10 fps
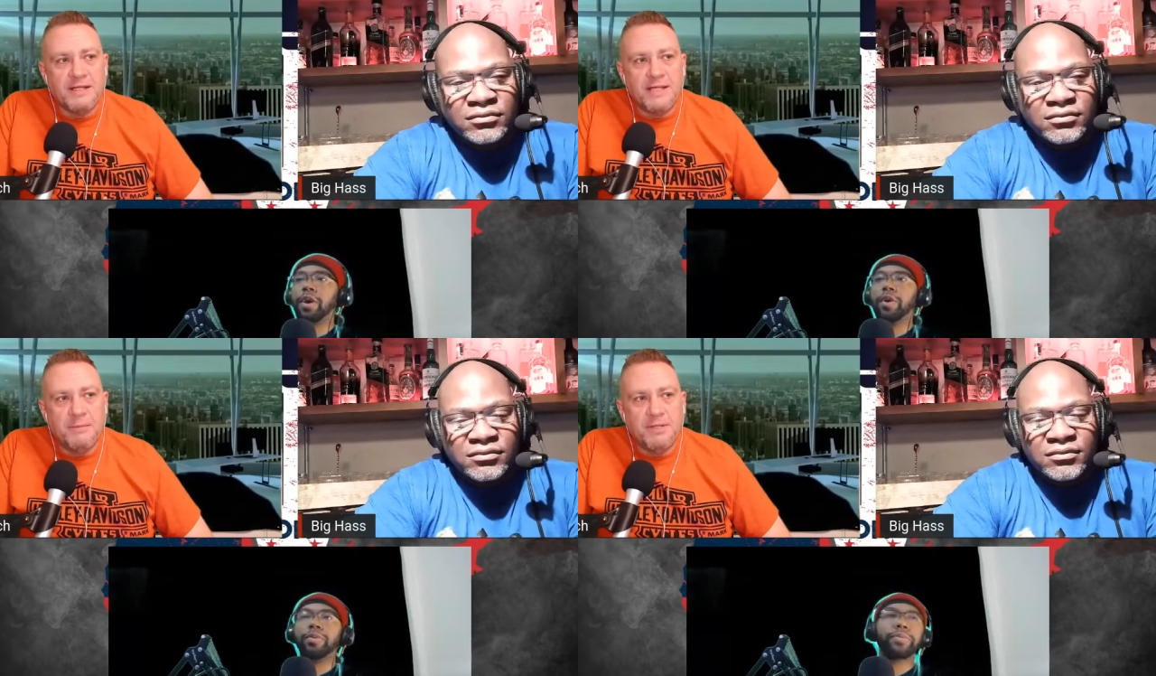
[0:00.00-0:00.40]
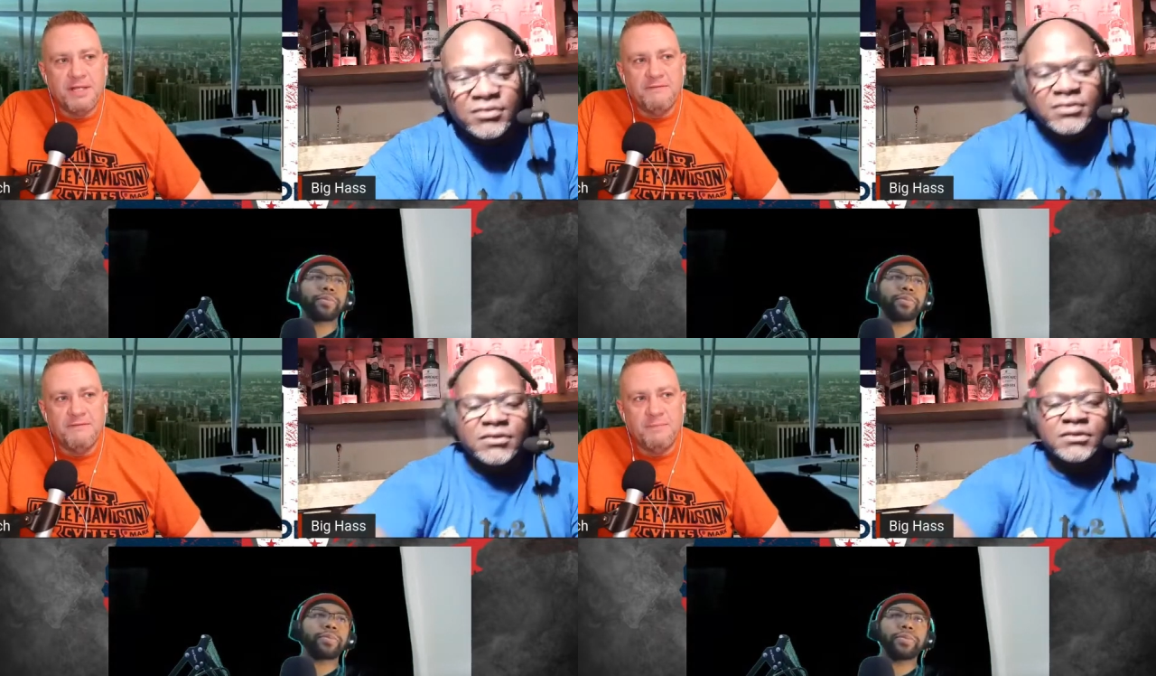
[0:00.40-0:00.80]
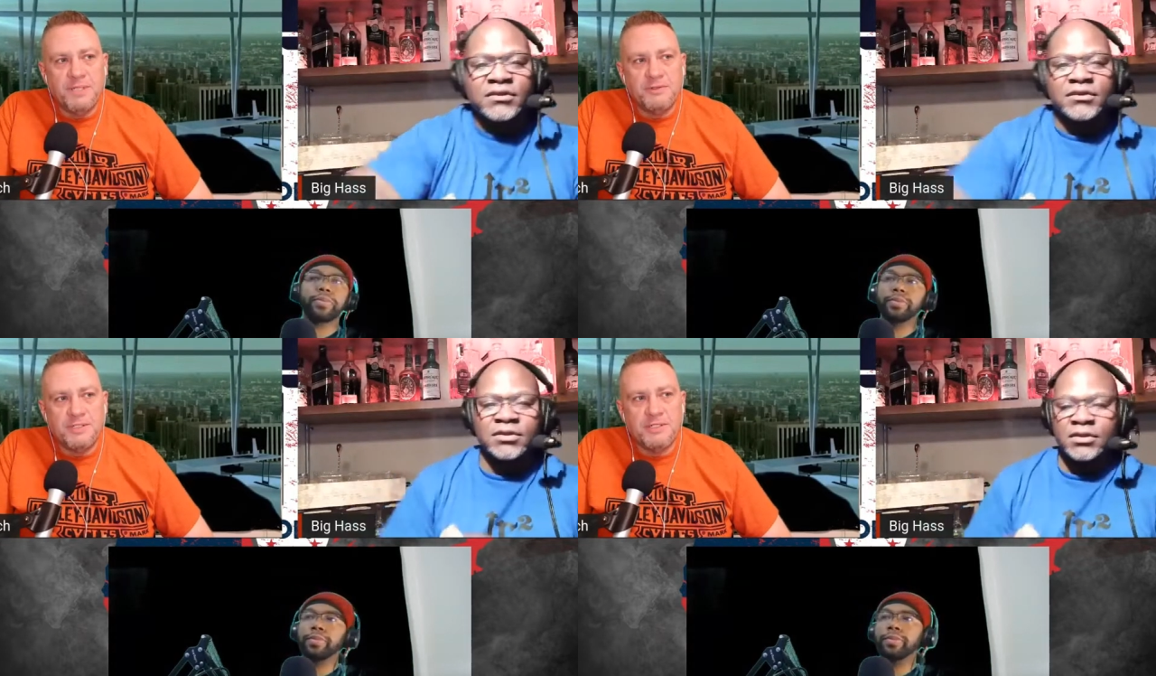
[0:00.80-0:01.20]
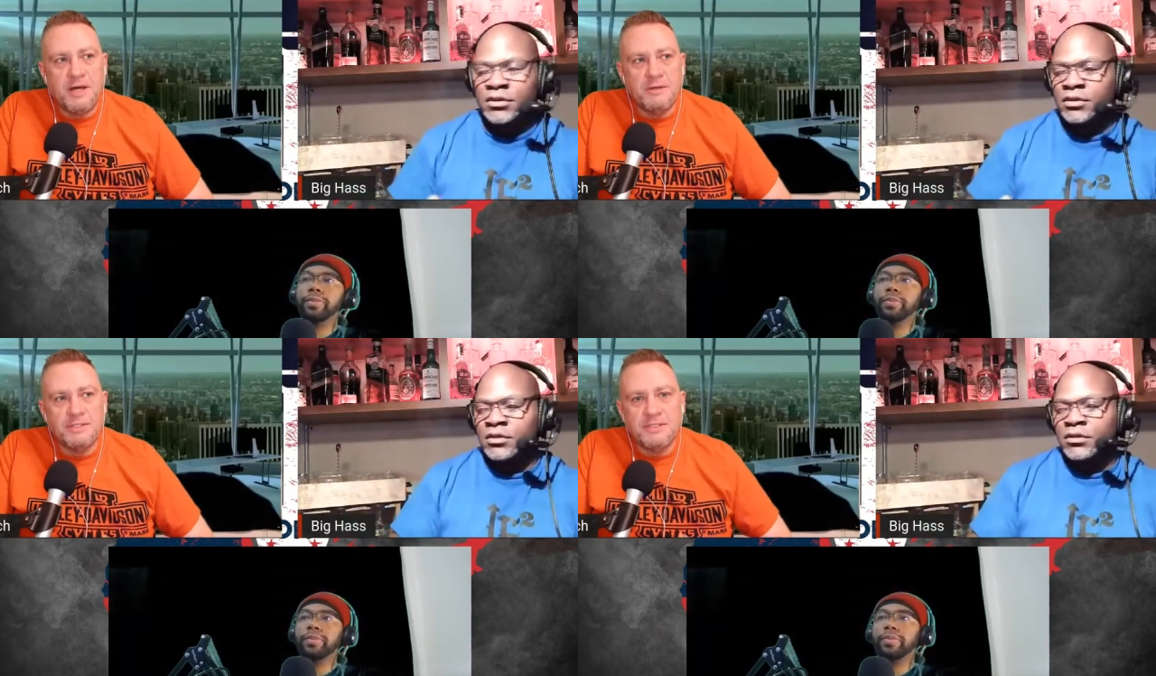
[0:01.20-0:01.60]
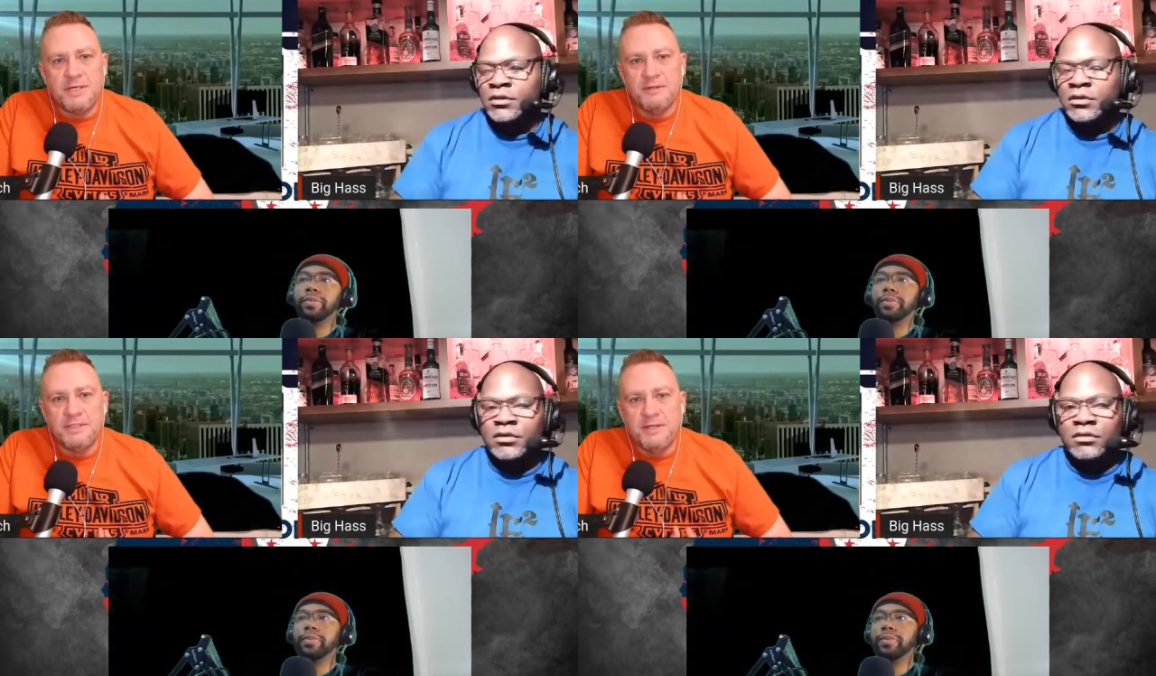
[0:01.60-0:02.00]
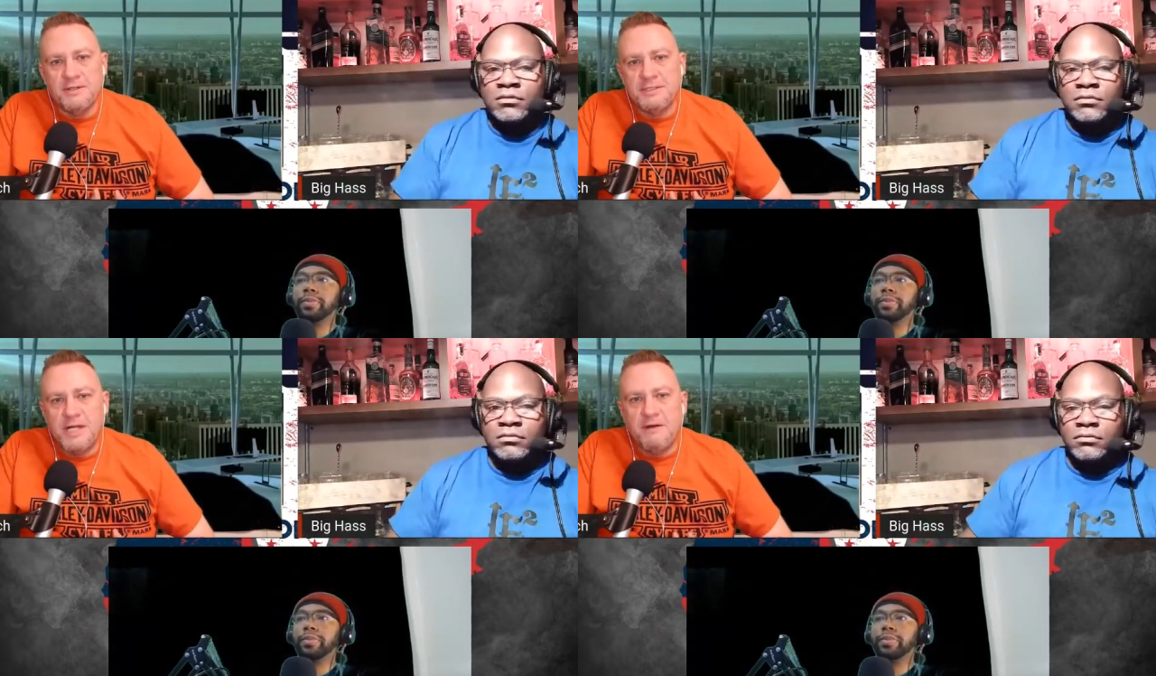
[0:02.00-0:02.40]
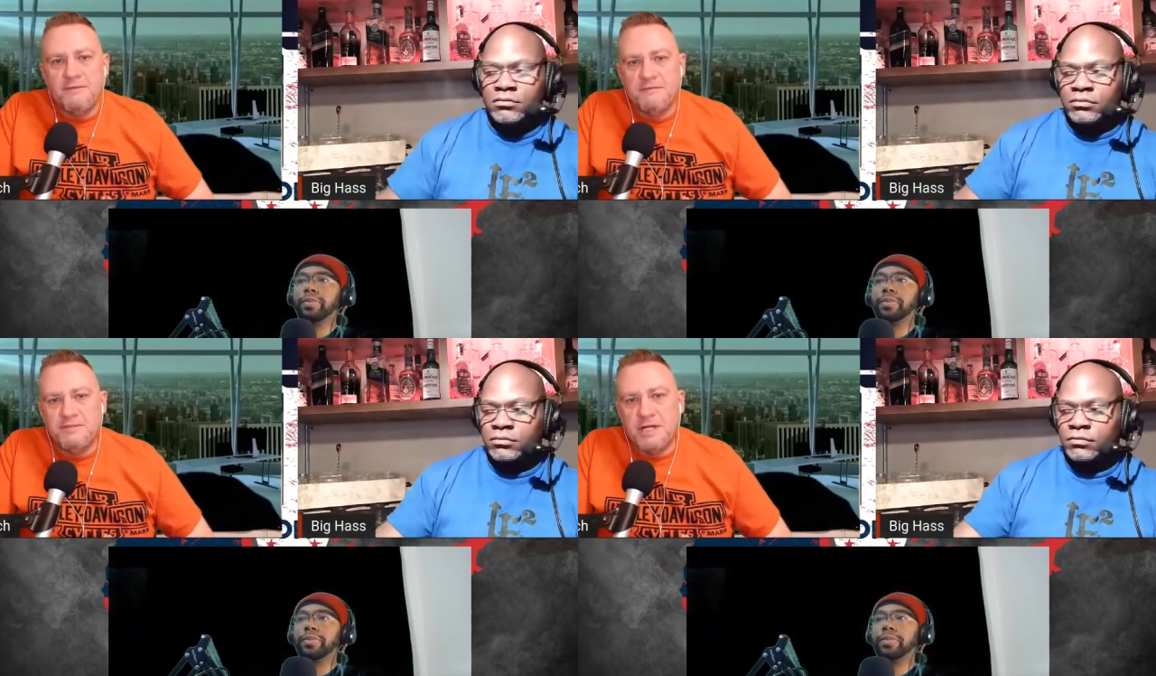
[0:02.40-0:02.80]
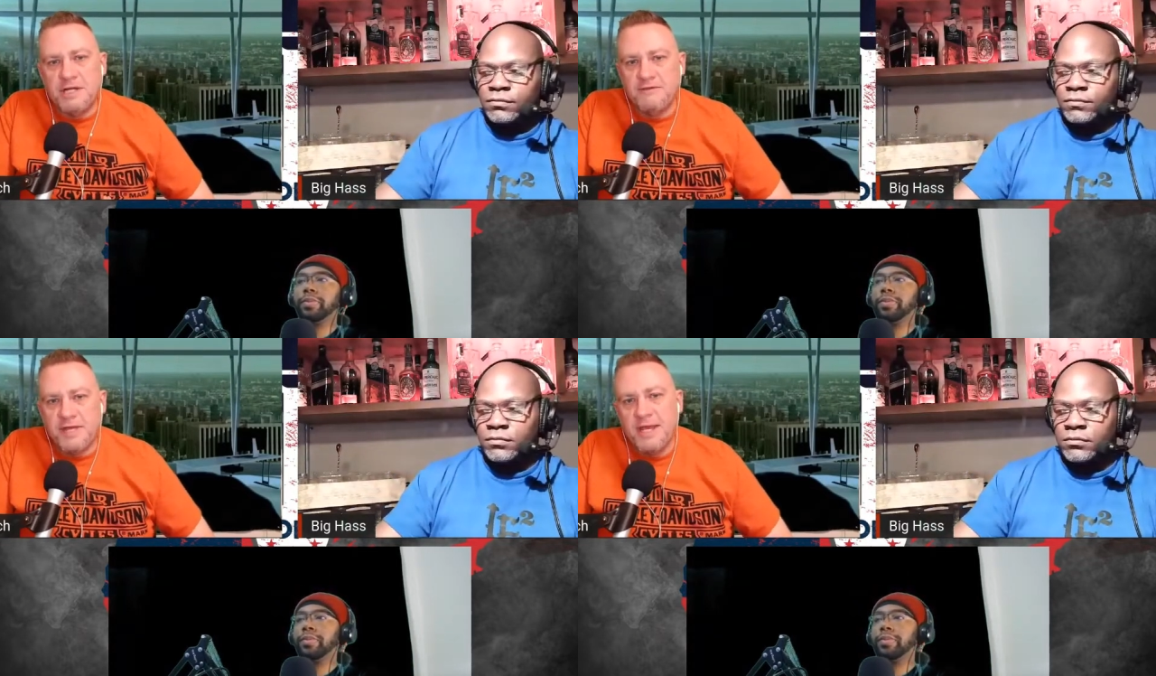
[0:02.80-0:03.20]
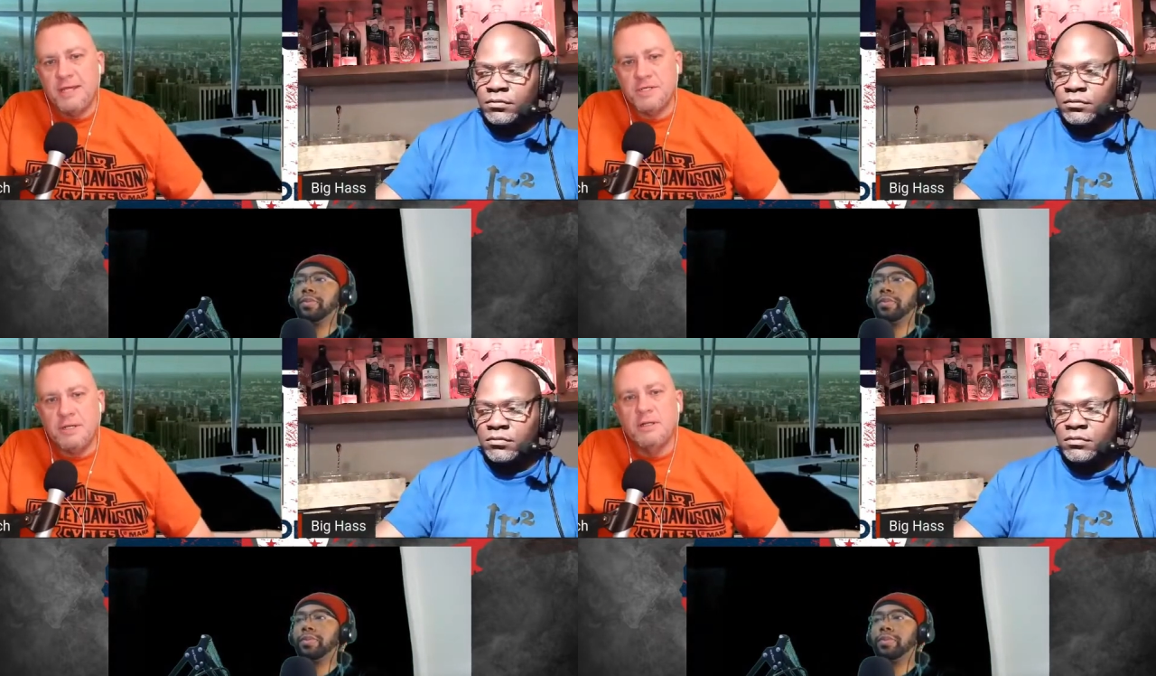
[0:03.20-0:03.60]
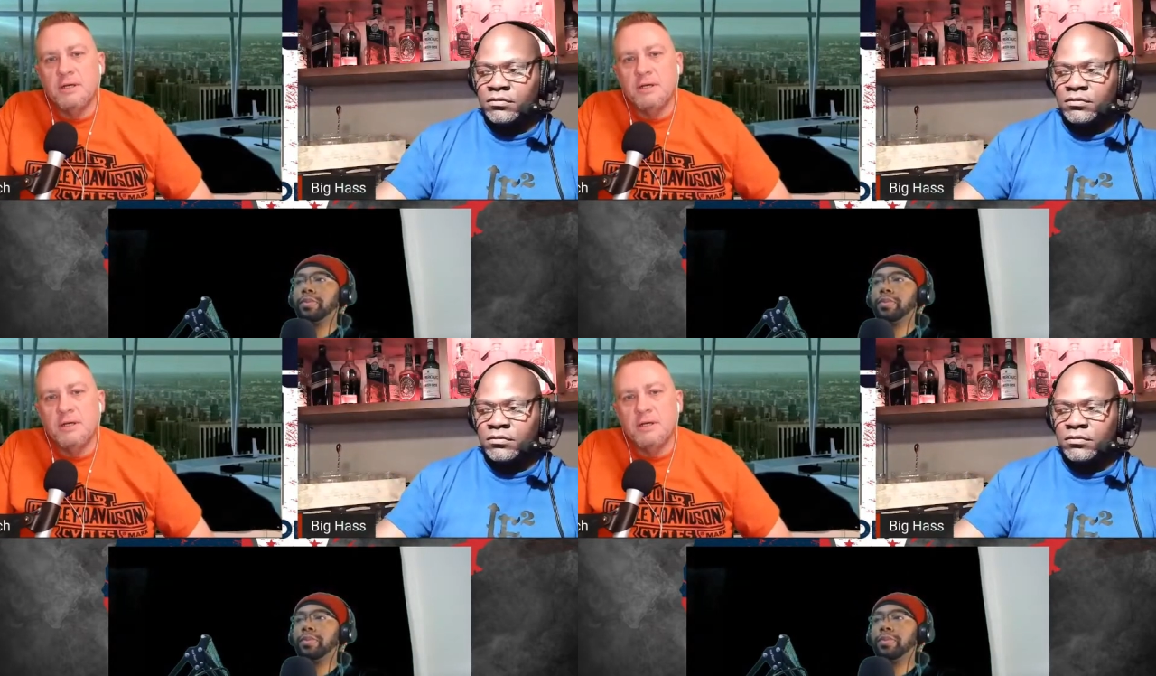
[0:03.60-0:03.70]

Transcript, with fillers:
Speaker 1: that they believe Patrisse Cullors is guilty herself of gentrification.